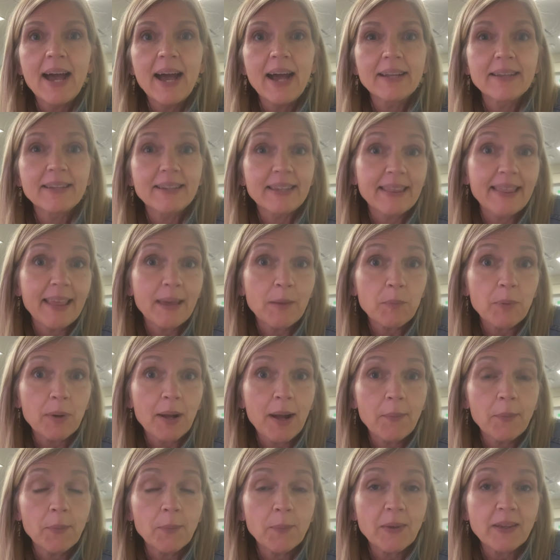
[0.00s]
did that
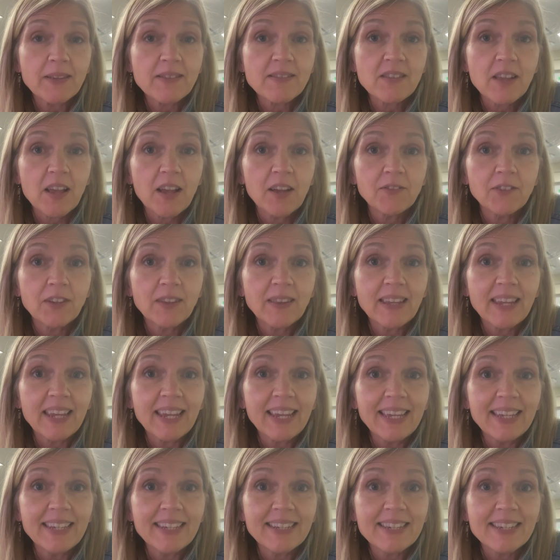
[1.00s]
problem get solved in the
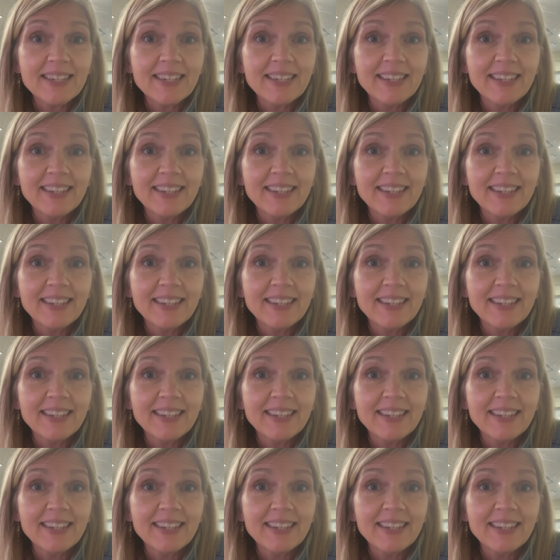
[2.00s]
end?